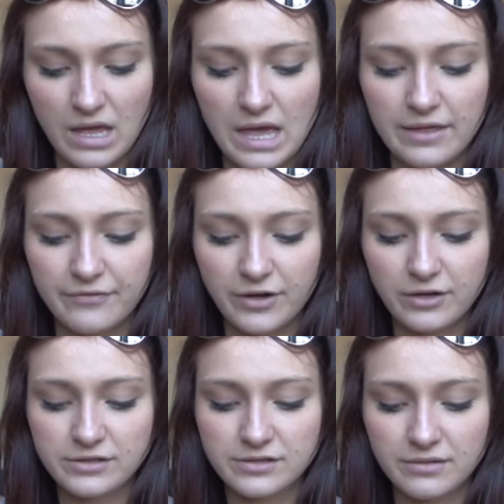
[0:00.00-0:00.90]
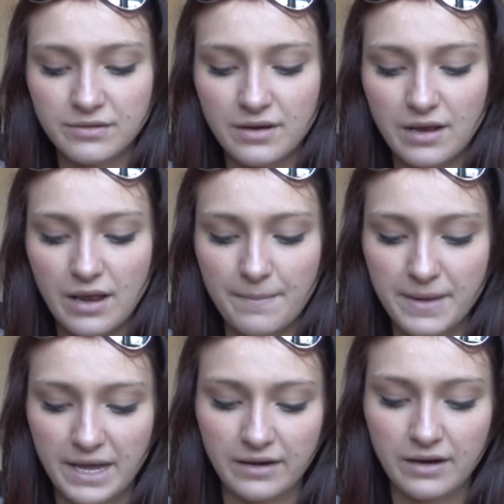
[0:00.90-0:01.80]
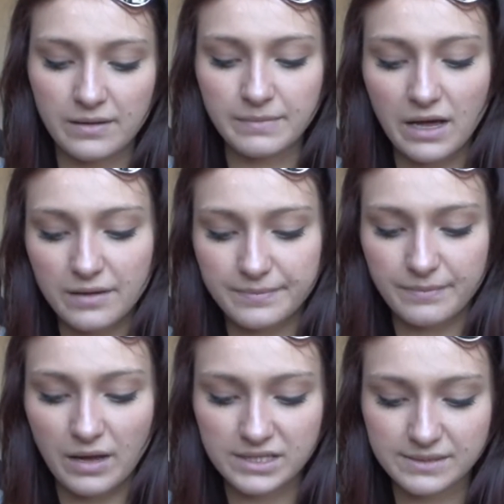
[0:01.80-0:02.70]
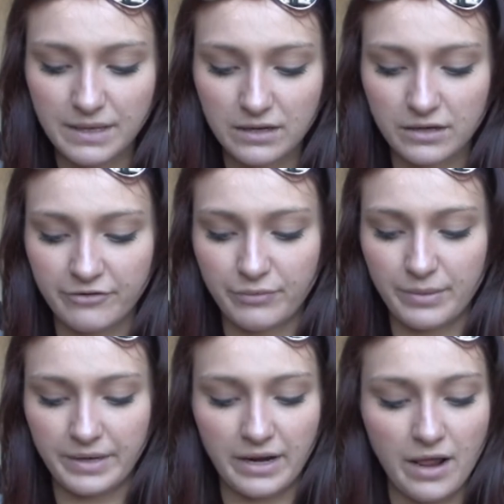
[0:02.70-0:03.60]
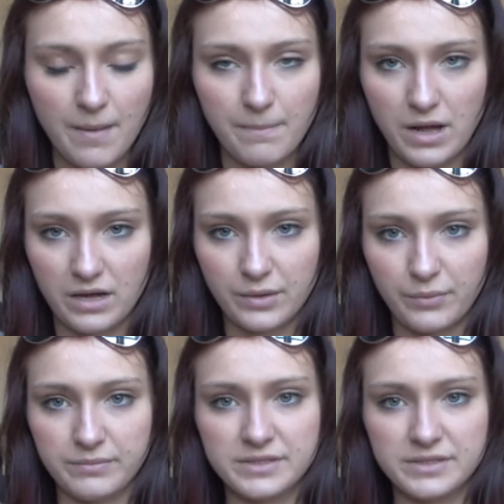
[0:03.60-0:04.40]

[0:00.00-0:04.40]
They focus on men, a mass market of women and upmarket women,